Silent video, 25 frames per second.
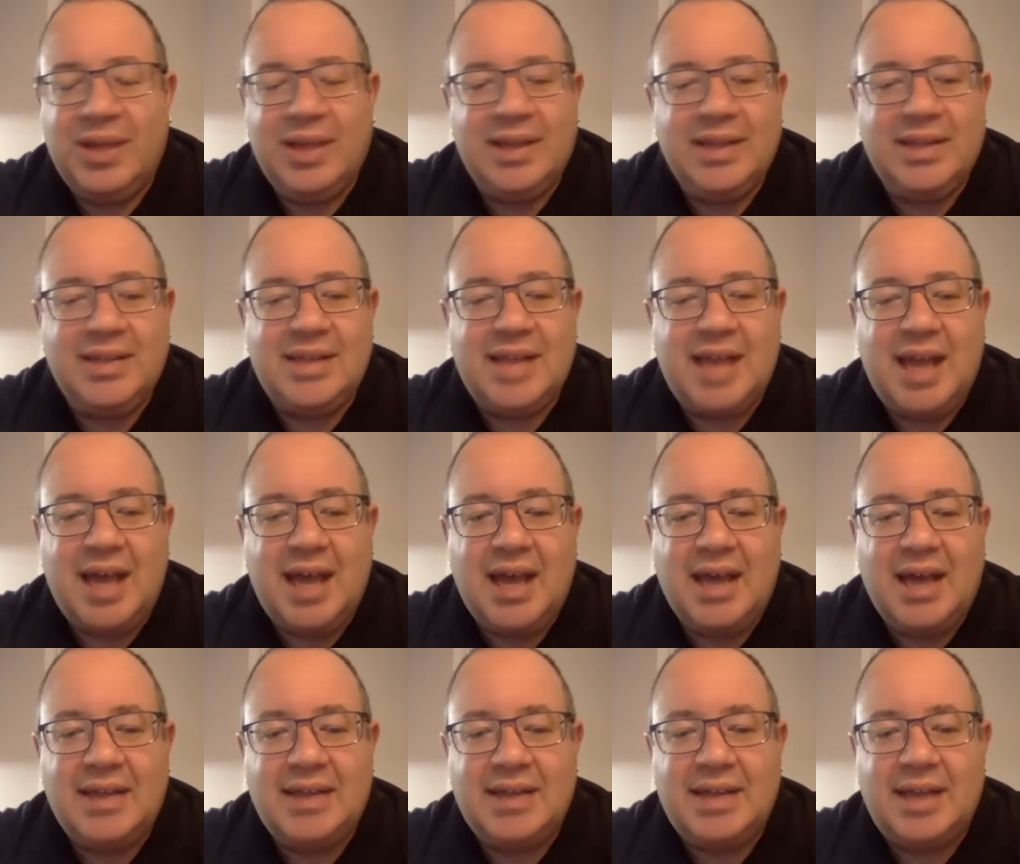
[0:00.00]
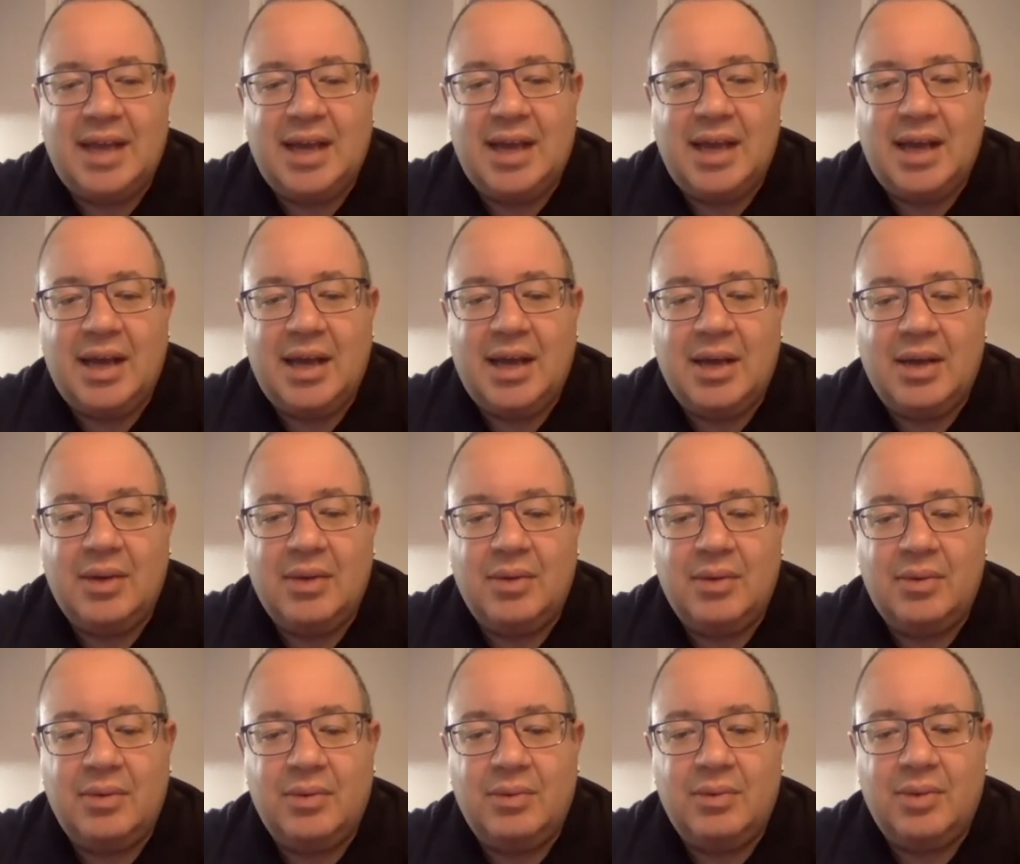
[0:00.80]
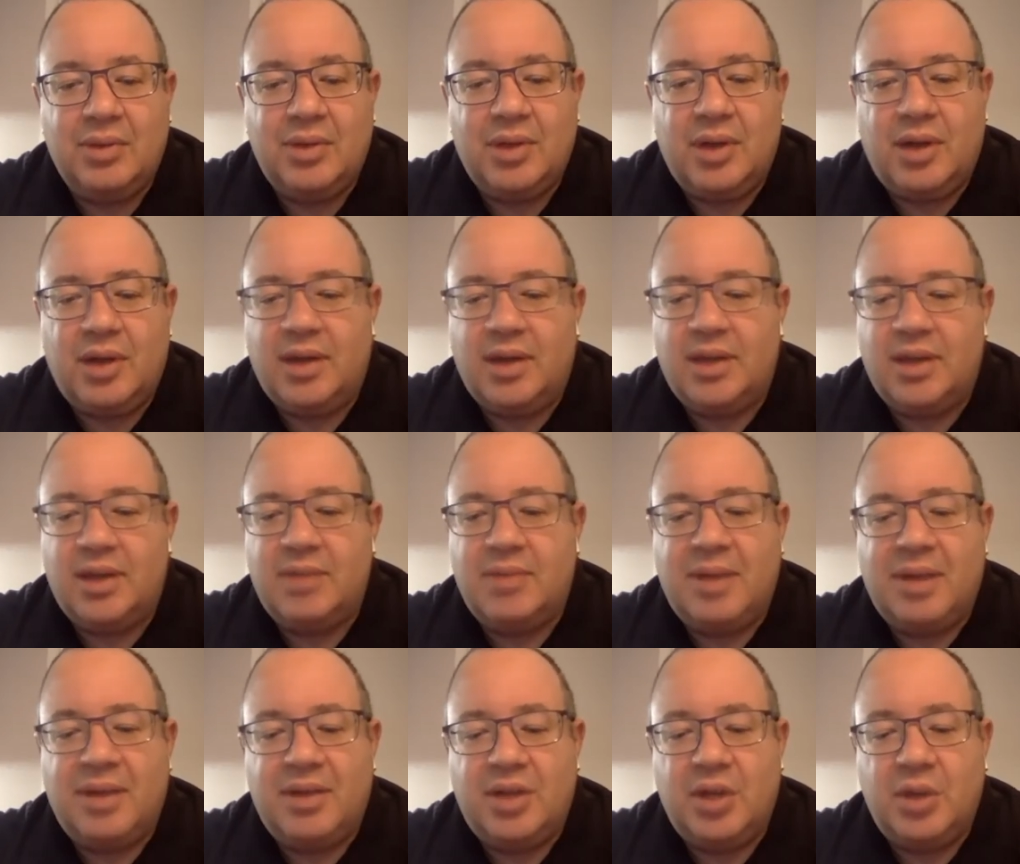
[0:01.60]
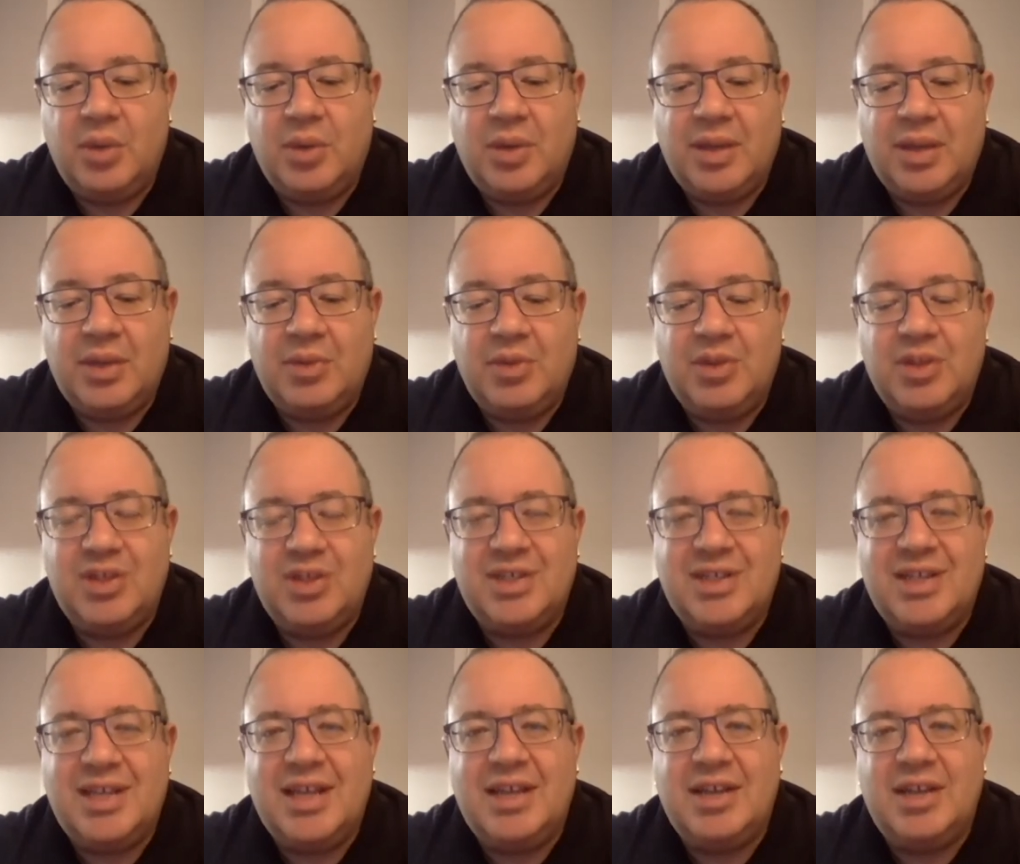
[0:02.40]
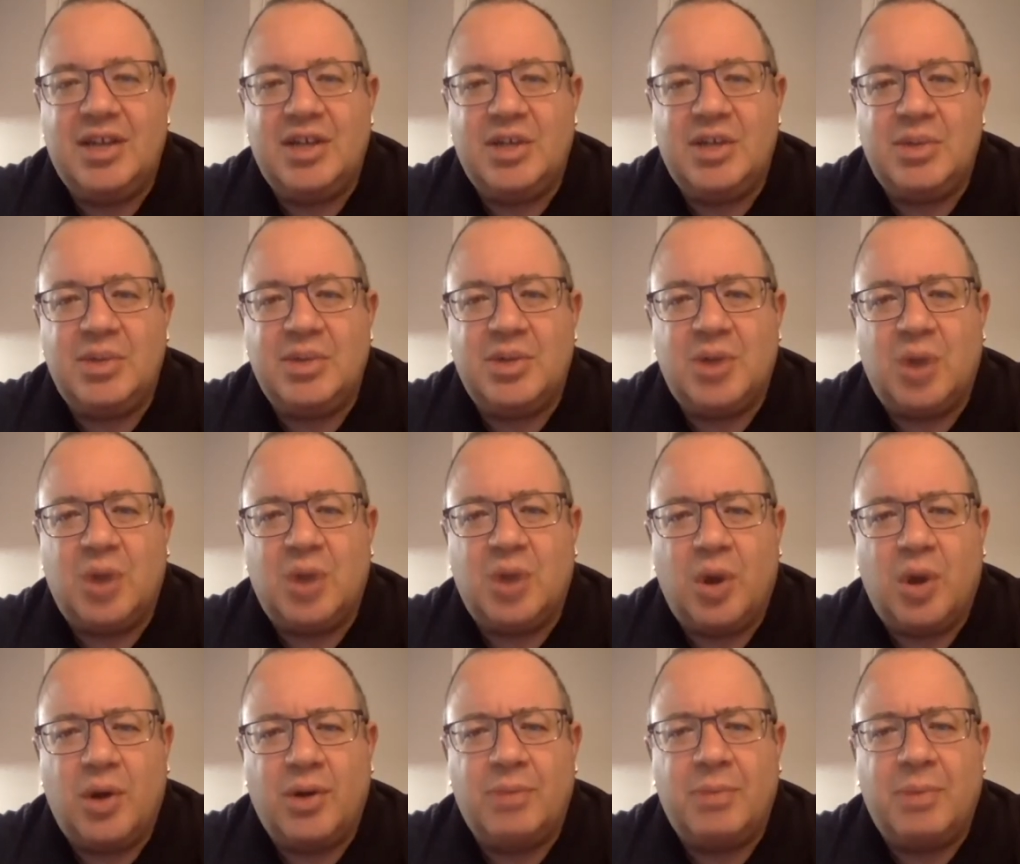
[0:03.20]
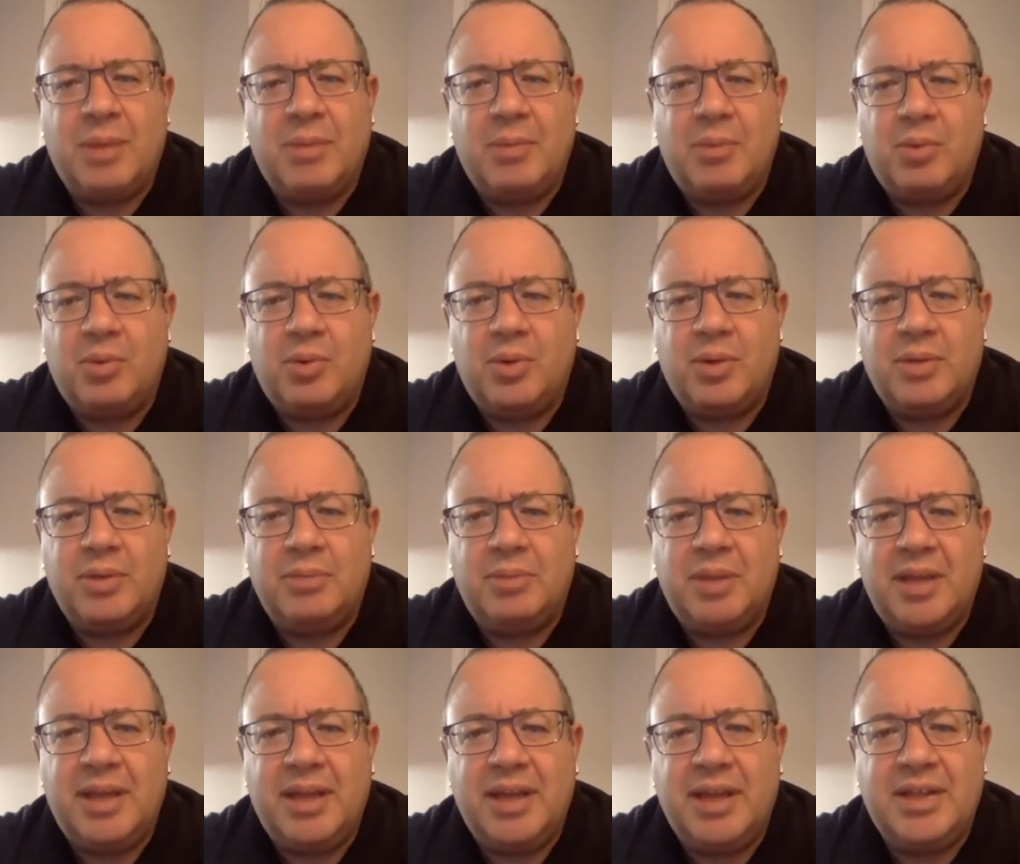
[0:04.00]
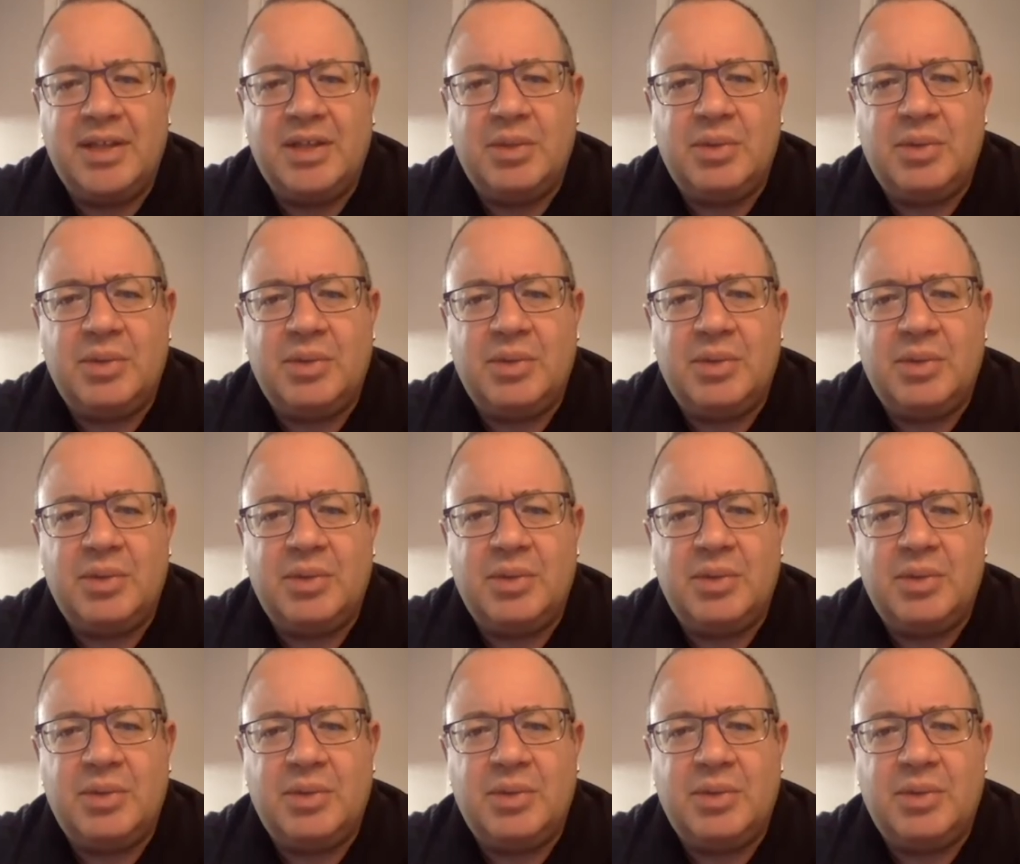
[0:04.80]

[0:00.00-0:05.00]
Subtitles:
things that we talked about doing that we just didn't because it was hard. People were in place.